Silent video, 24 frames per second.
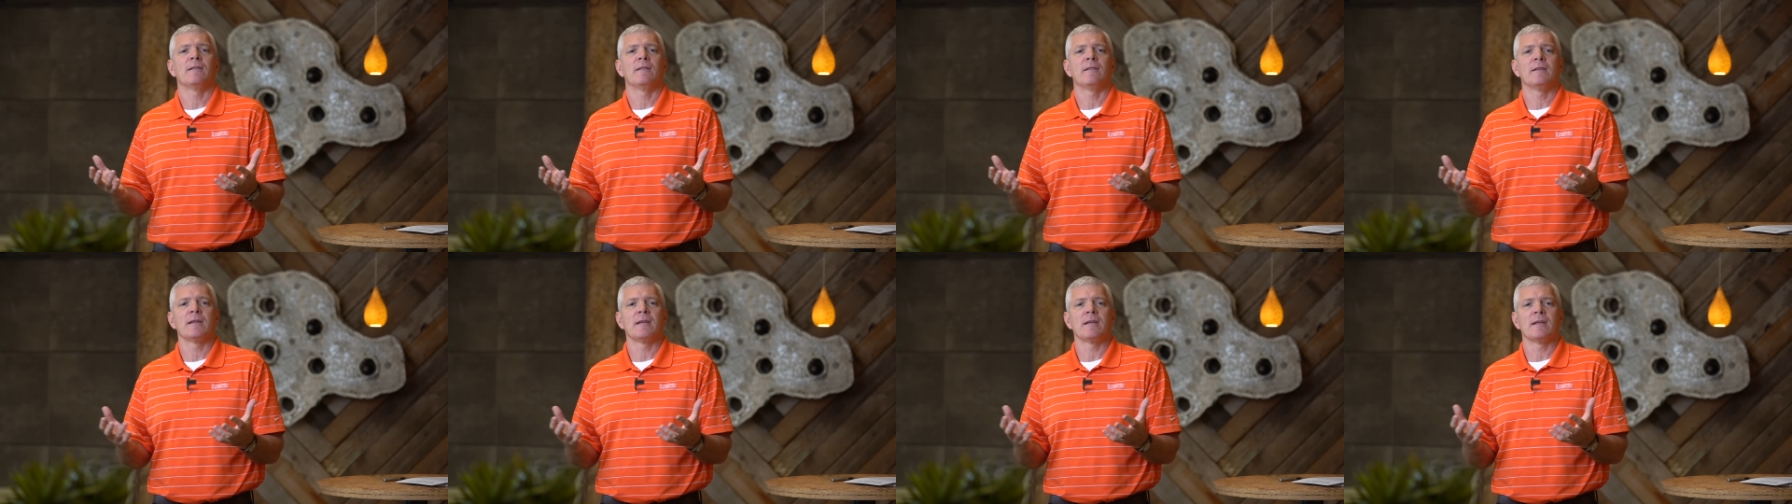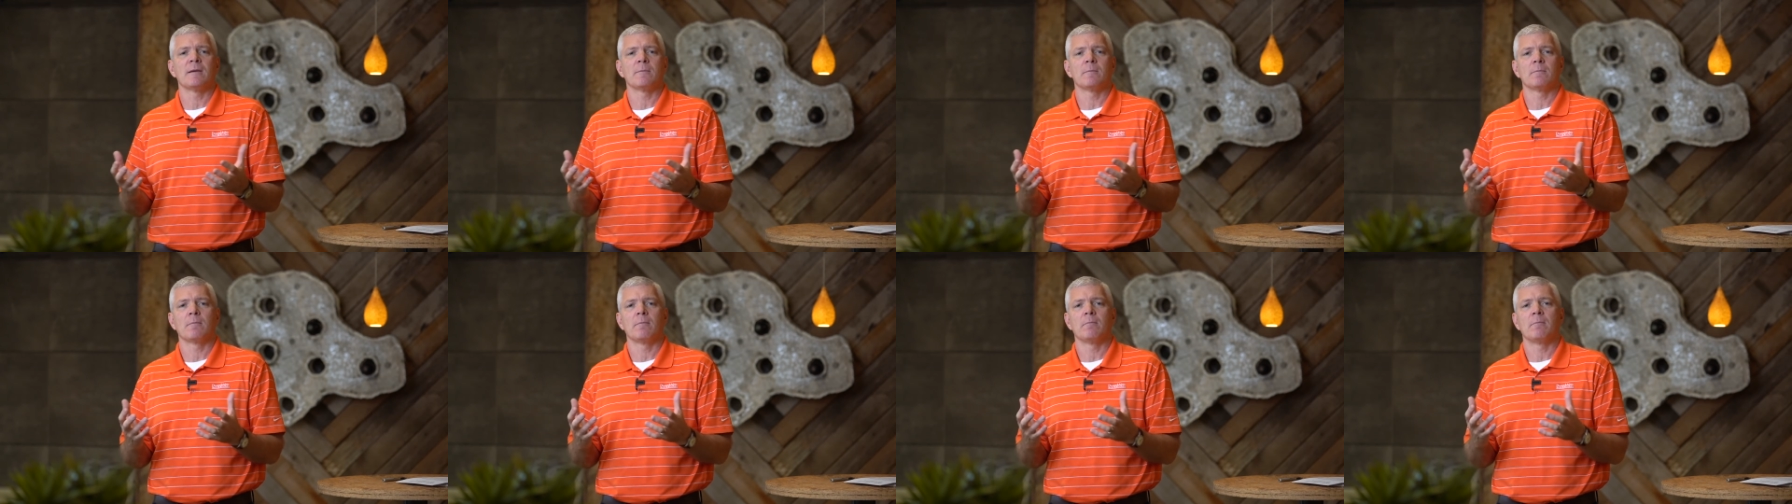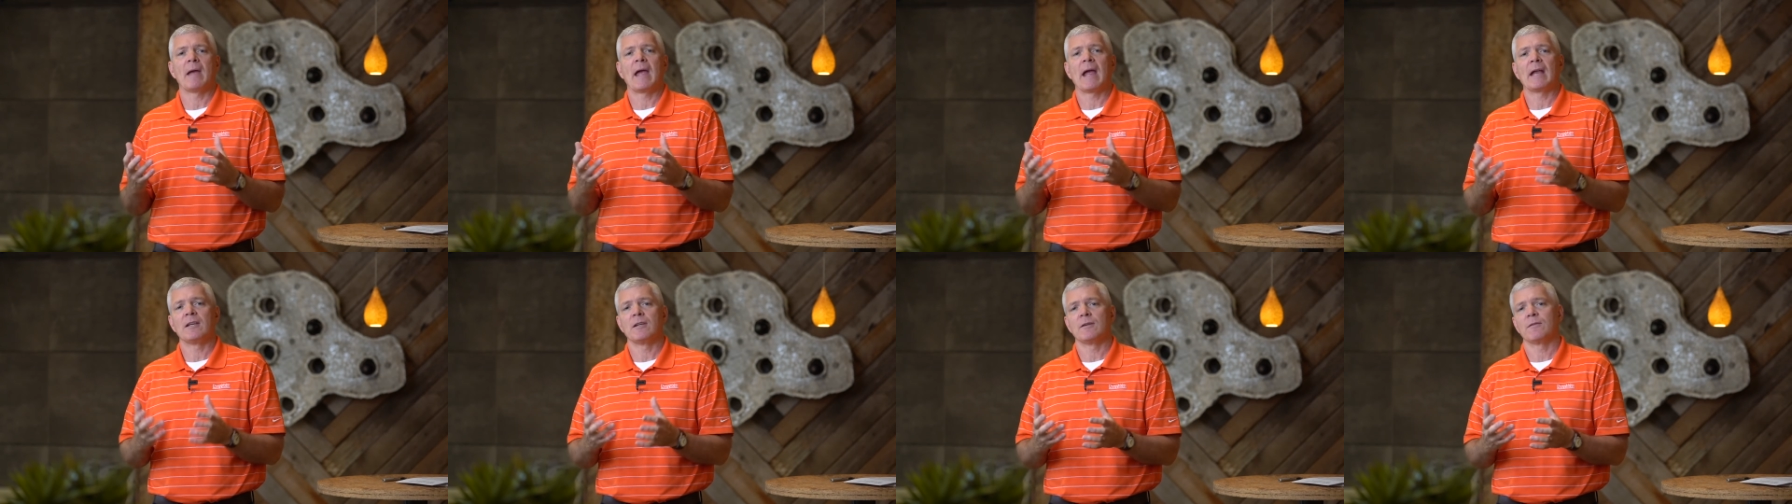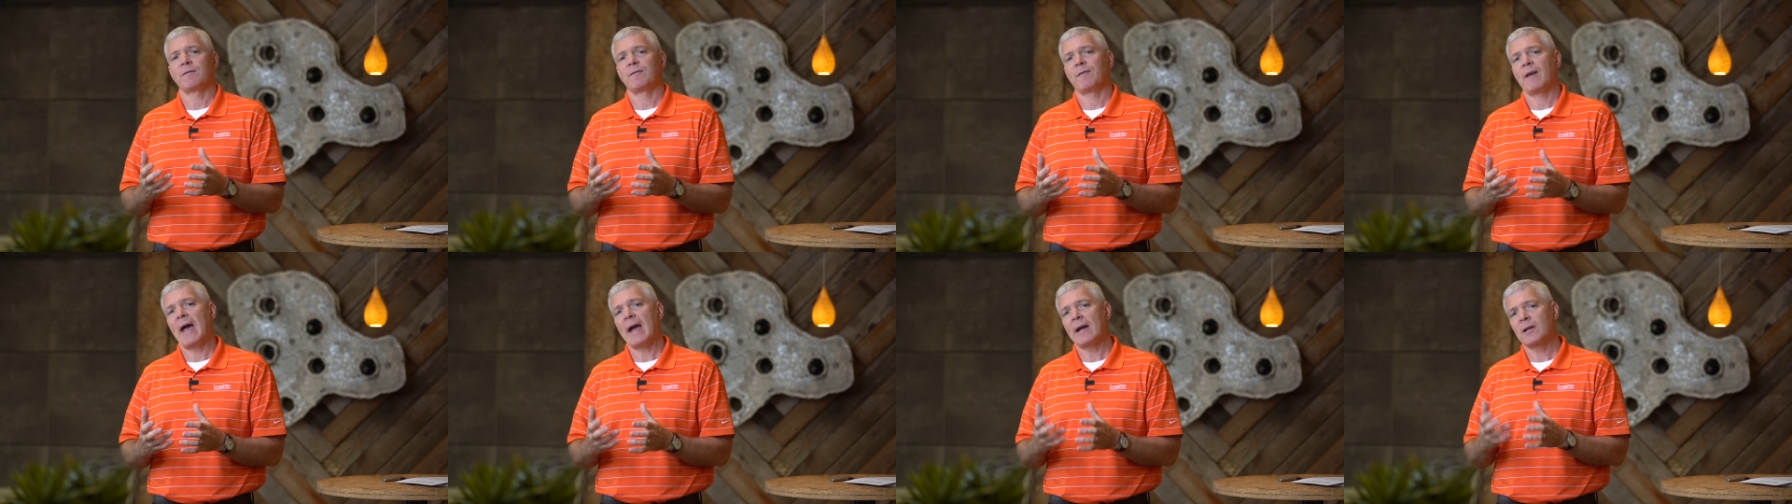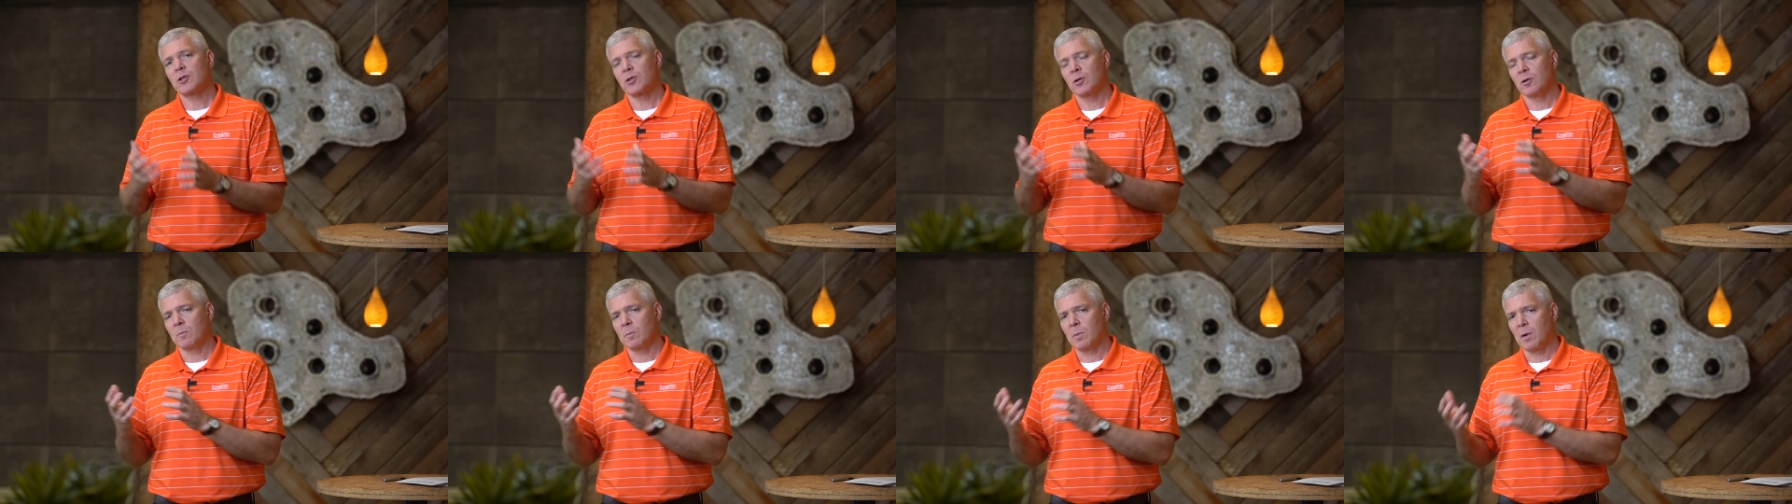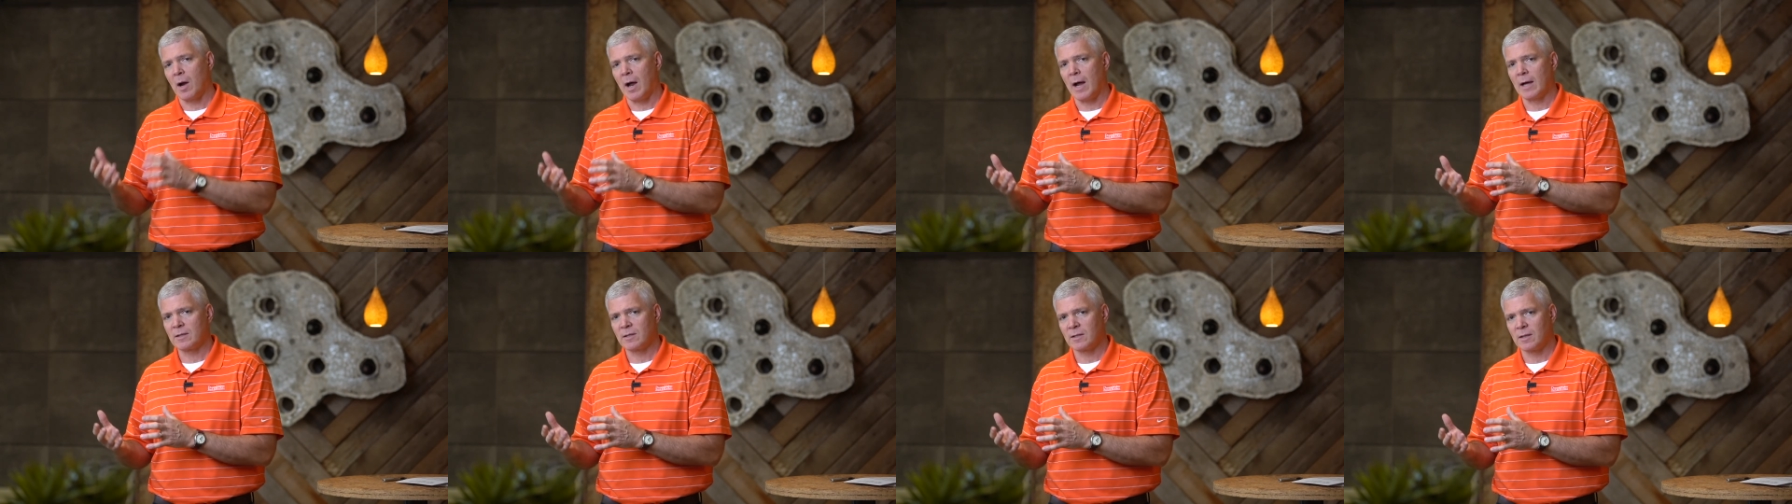the manufactured
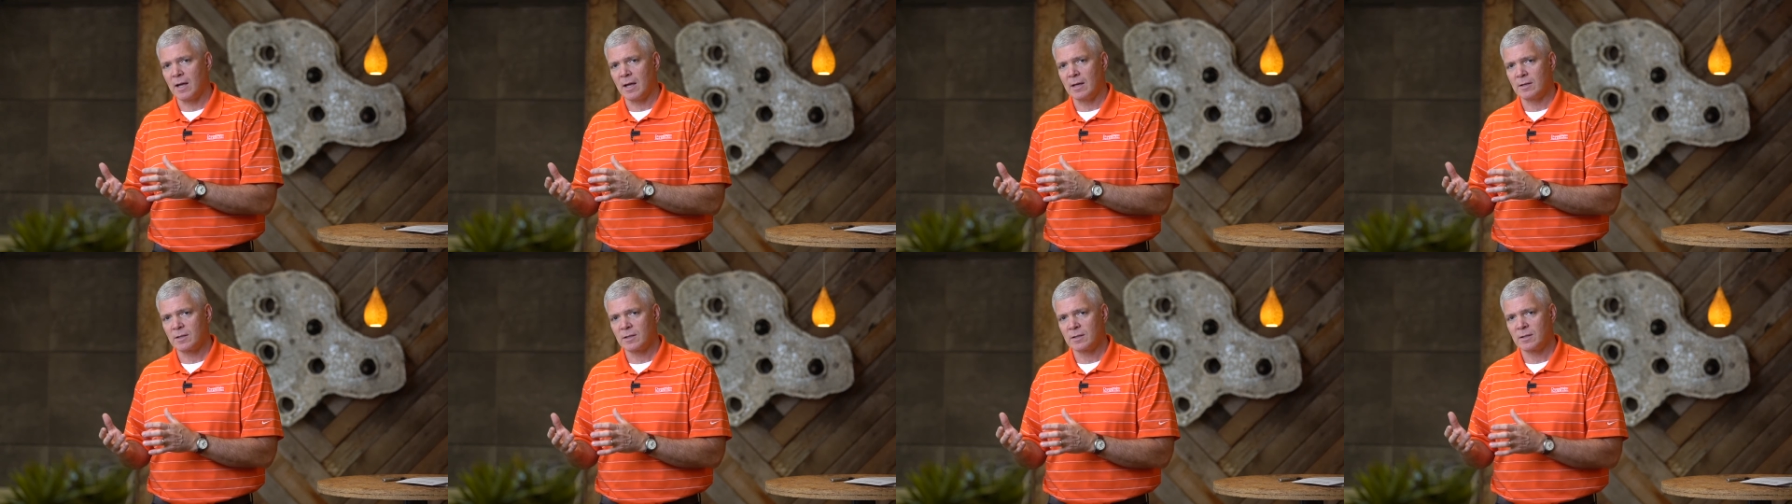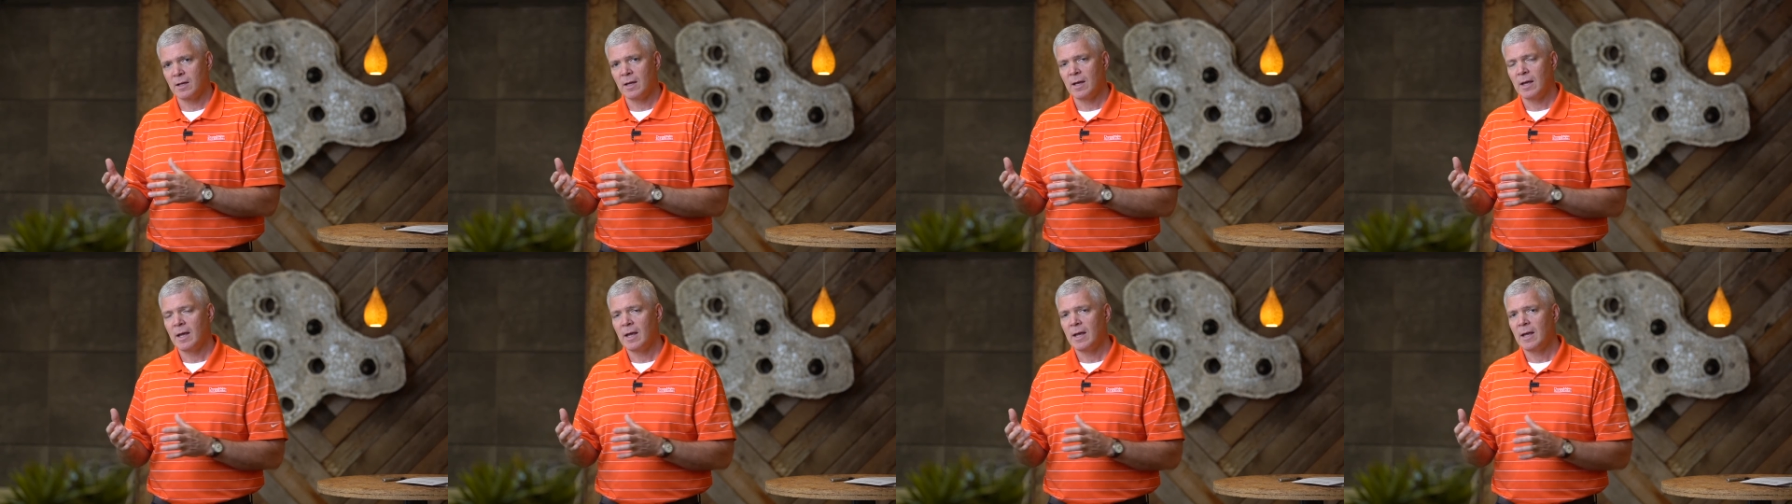process